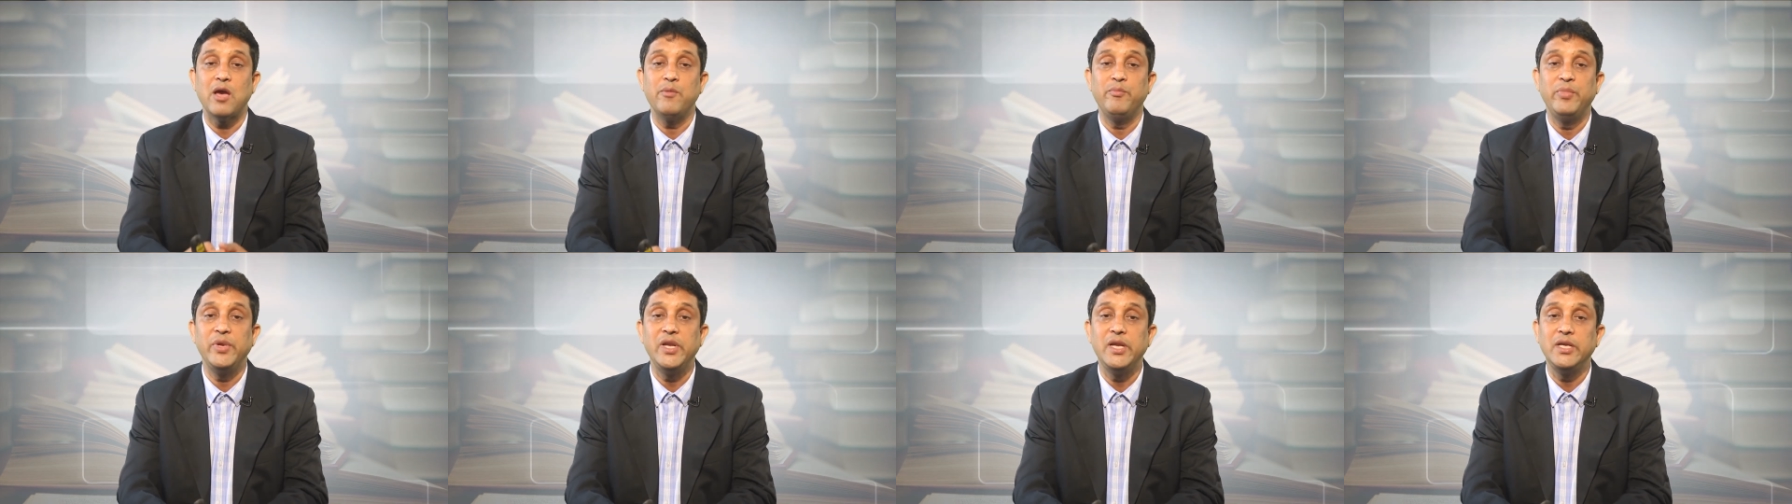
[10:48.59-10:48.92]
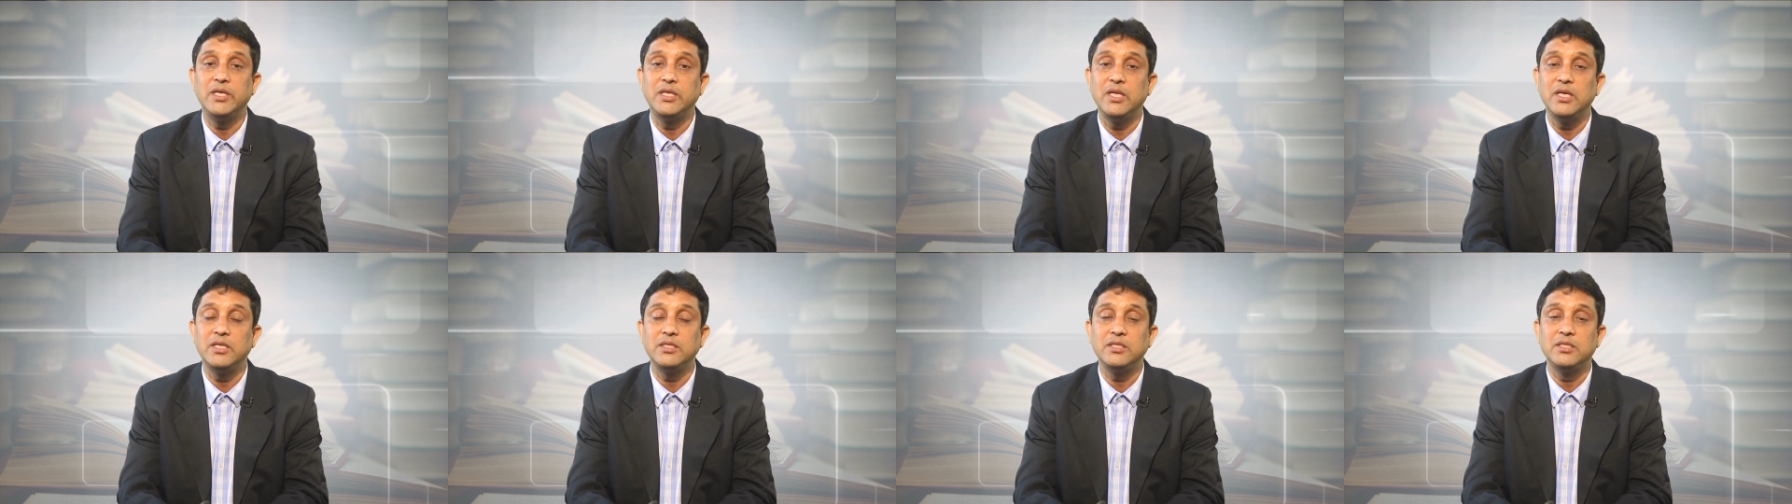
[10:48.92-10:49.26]

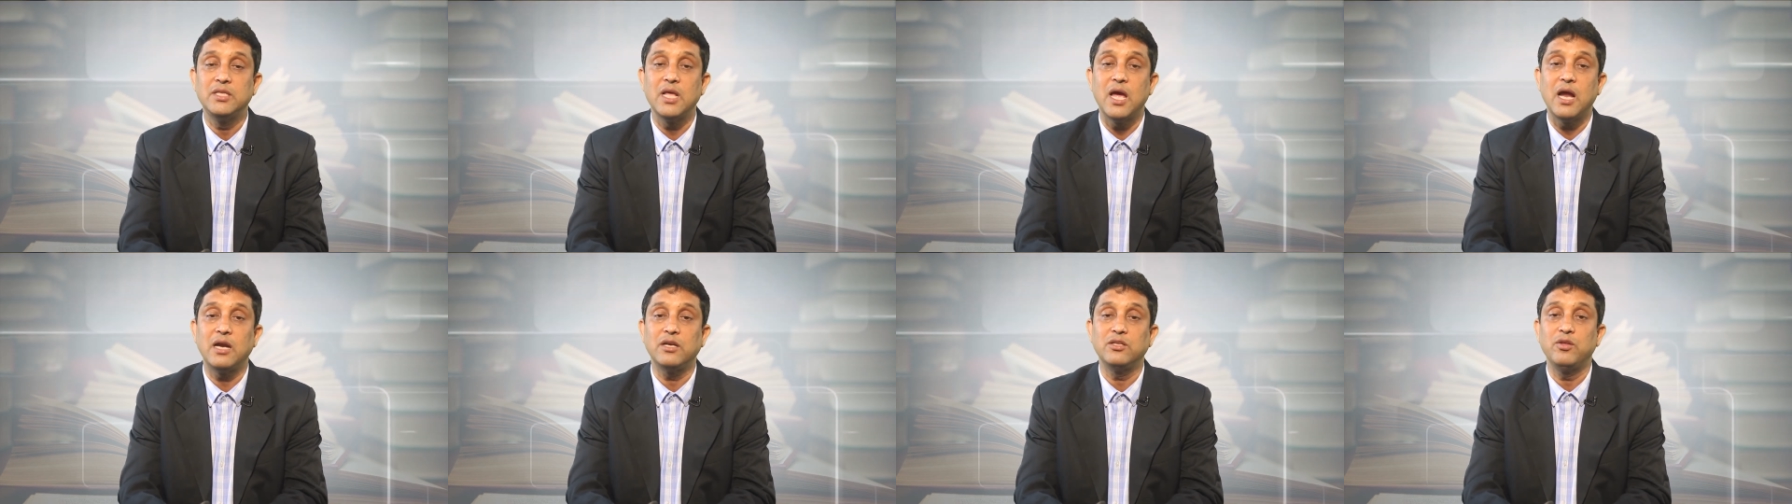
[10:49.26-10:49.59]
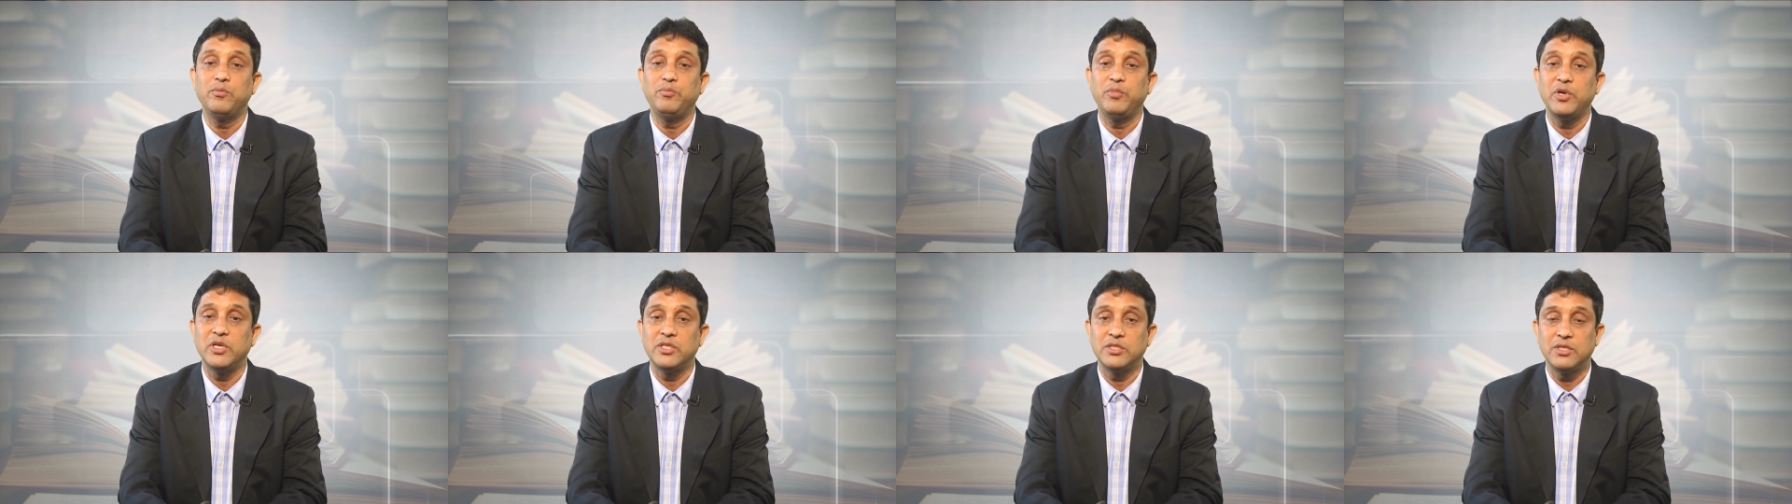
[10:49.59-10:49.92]
abilities that
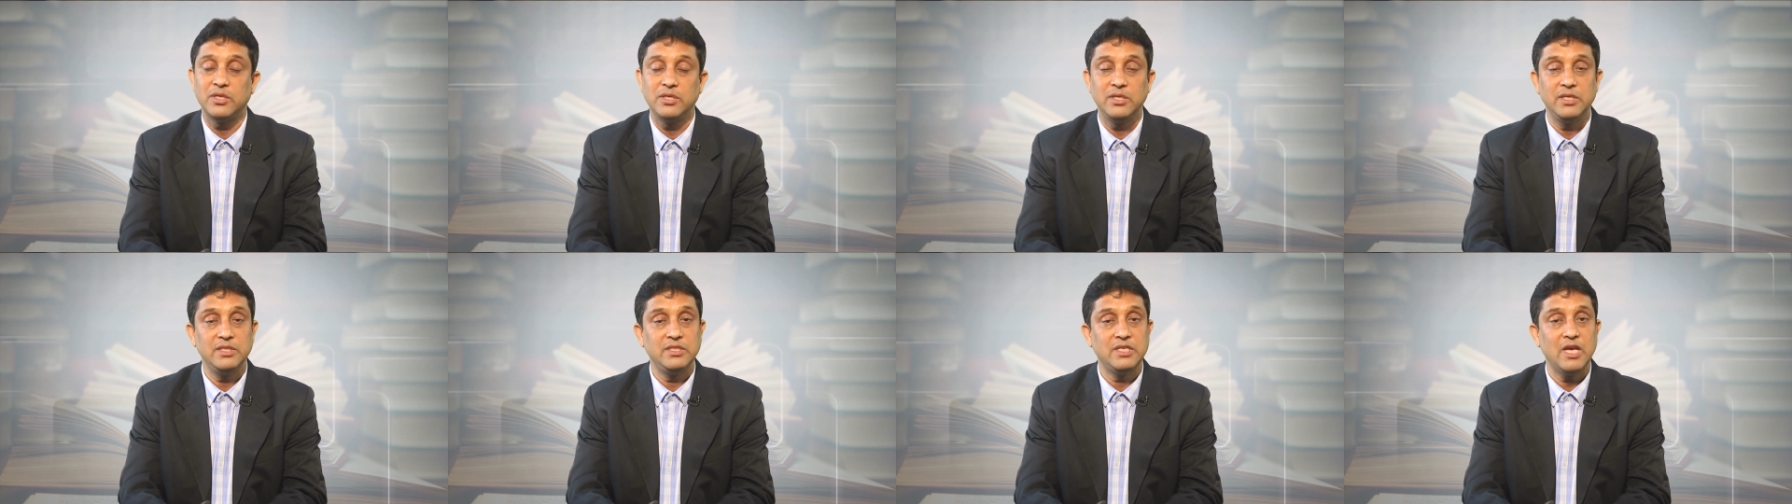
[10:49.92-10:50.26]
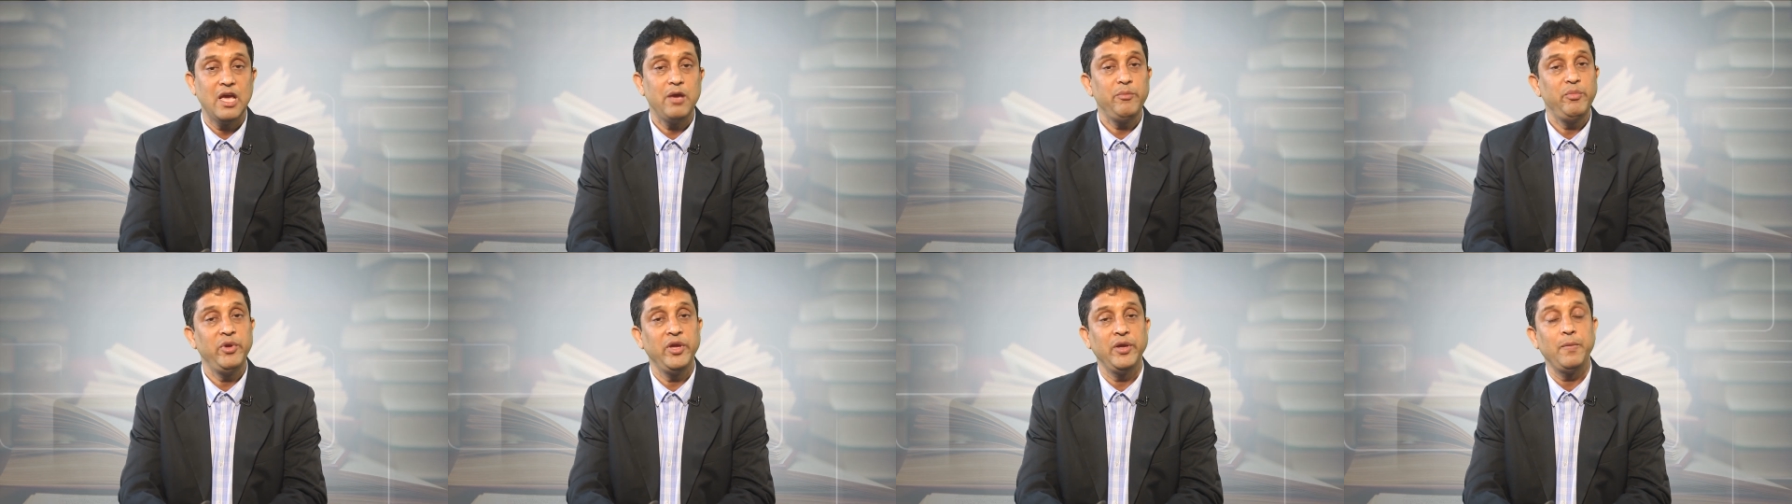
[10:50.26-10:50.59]
the person is
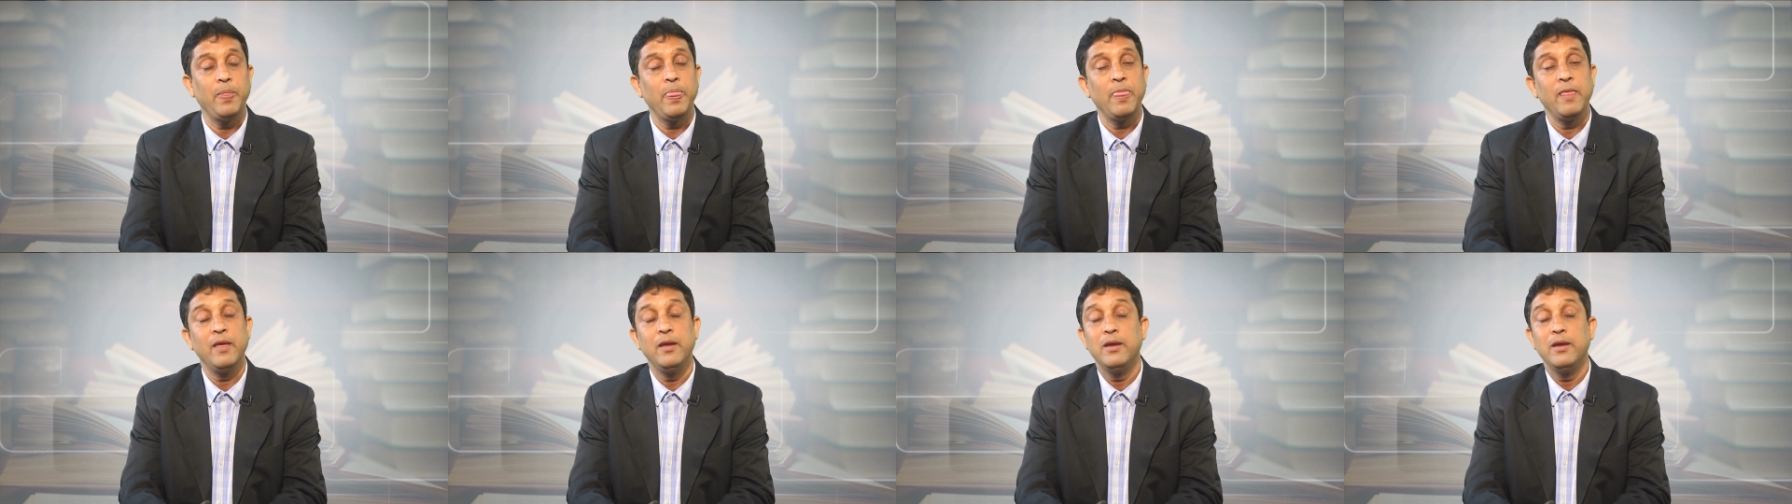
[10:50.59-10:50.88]
having,